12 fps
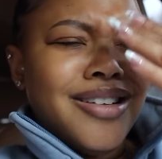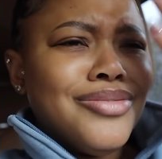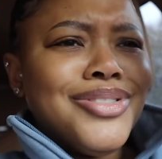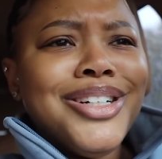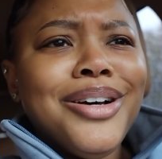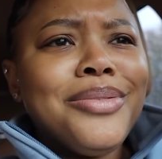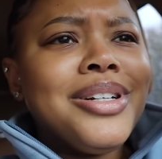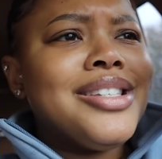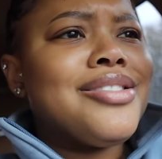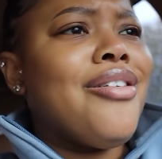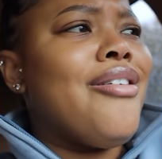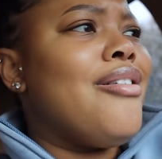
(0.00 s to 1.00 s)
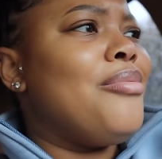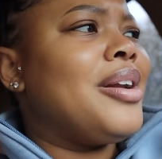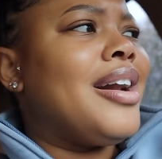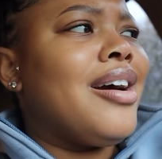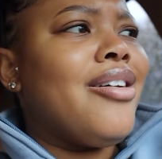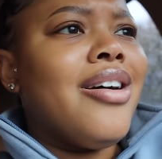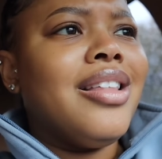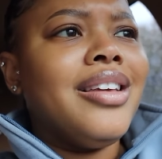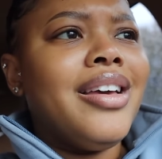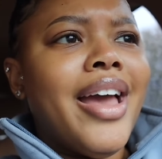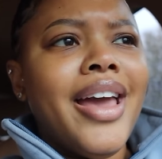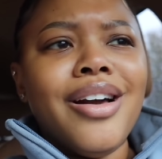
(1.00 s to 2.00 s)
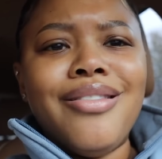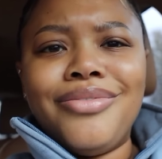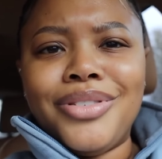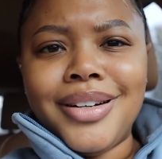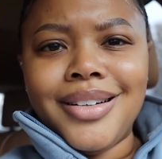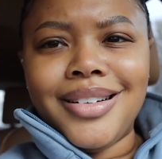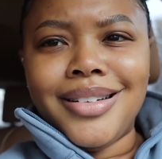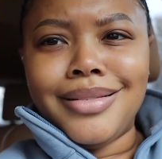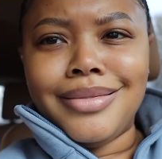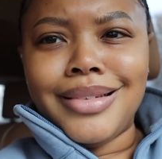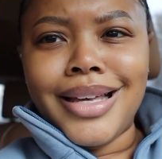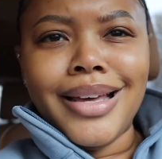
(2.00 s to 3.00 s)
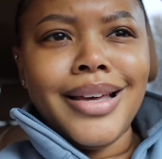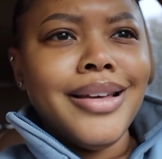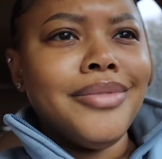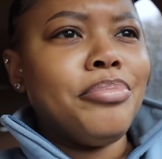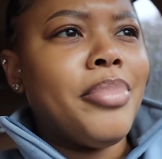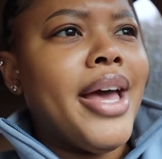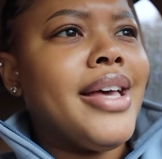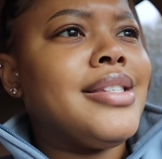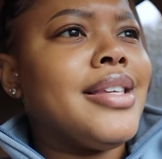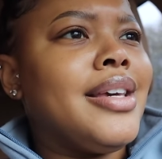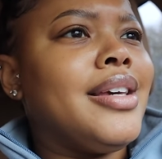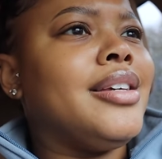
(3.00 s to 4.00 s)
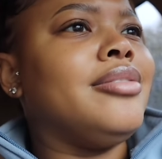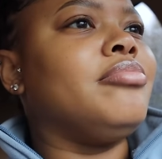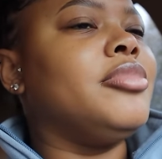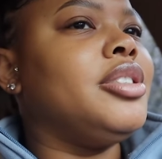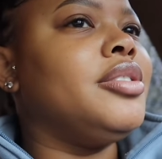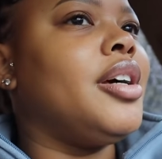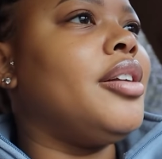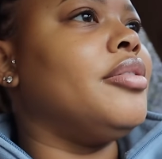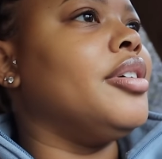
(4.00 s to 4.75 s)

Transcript: don't even know what it's called. What did I call it? Hangover kit basket? I don't